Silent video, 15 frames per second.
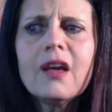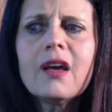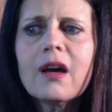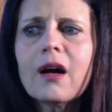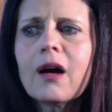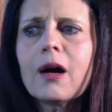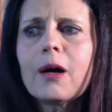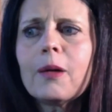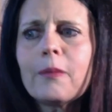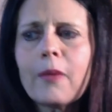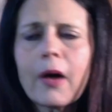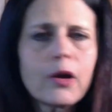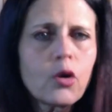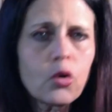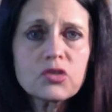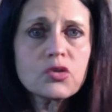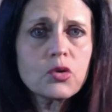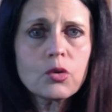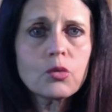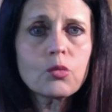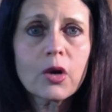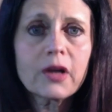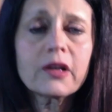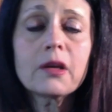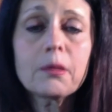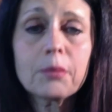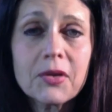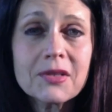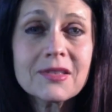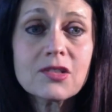I also work in a
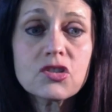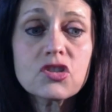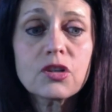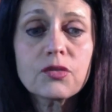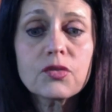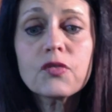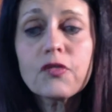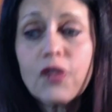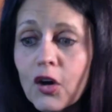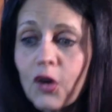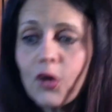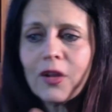place that serves food,